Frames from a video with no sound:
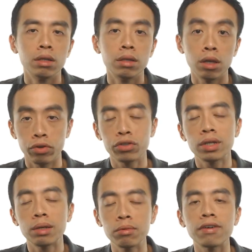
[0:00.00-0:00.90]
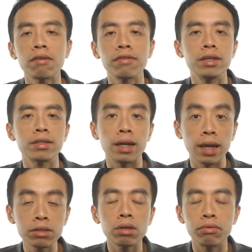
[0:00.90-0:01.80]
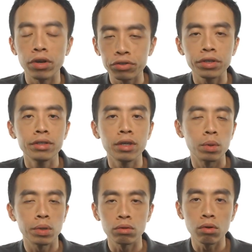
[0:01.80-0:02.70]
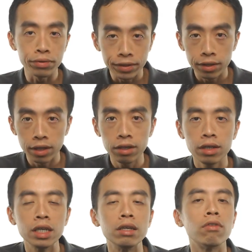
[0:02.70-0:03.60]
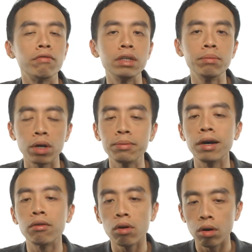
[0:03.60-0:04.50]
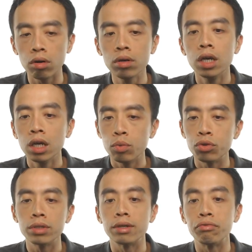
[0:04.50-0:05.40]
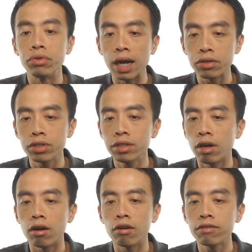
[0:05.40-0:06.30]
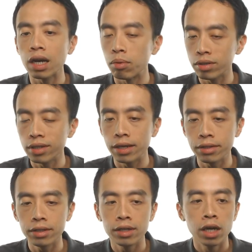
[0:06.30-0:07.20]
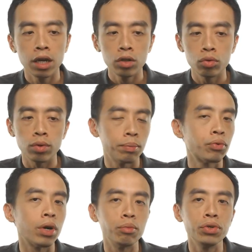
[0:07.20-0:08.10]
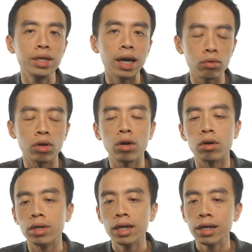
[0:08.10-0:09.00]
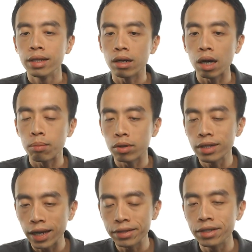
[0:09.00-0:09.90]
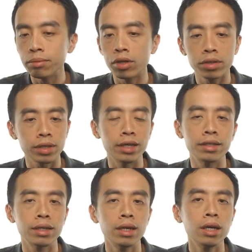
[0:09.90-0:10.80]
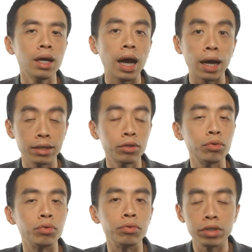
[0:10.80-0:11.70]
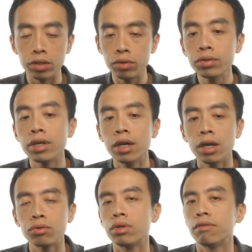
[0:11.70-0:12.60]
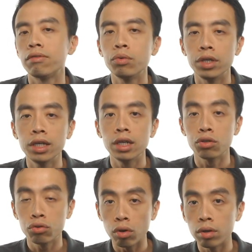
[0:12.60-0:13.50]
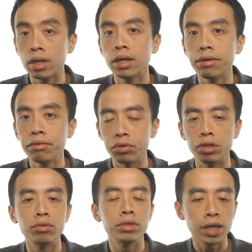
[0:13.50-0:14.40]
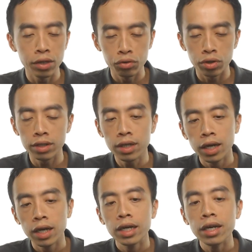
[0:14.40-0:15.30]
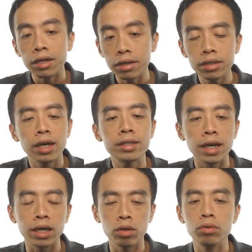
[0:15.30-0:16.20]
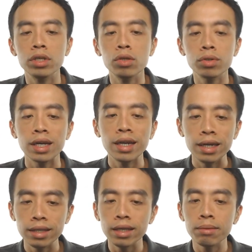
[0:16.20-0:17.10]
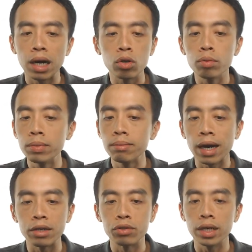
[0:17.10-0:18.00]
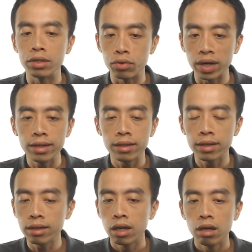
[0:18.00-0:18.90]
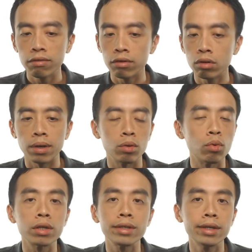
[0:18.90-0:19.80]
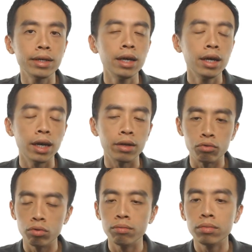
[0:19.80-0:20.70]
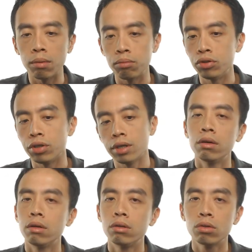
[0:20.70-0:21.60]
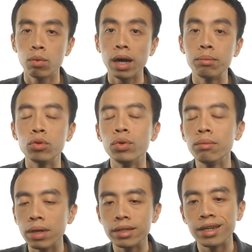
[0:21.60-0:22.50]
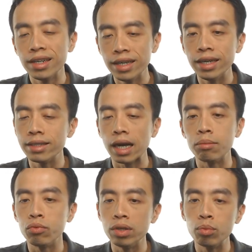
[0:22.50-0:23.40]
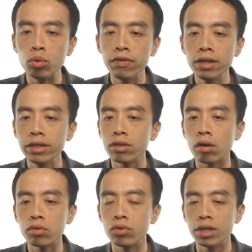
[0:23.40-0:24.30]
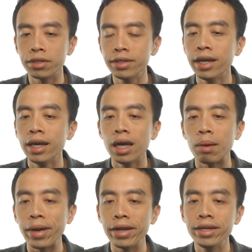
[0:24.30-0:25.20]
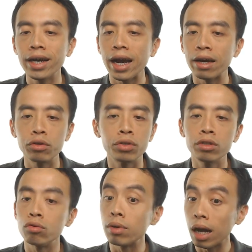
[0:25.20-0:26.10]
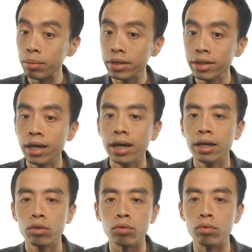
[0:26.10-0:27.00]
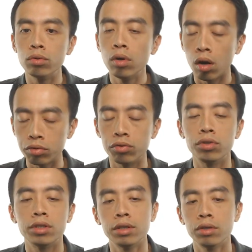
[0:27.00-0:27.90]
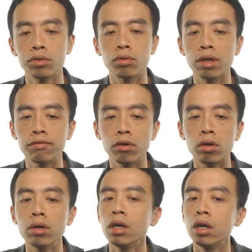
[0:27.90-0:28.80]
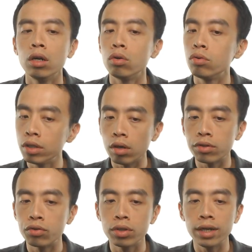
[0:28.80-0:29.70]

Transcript: Now reaction number five, it is the last reaction that we want to consider involving primary alcohol, which is the reduction of carboxylic acid to a primary alcohol. Now carboxylic acid, because it is harder to reduce, so therefore we need a stronger reducing agent. In this case, I can only use lithium aluminum hydride in dry ether followed by water at room temperature. So what I'm doing basically is I'm removing this oxygen, I'm adding a hydrogen to carbon to oxygen. So therefore, losing oxygen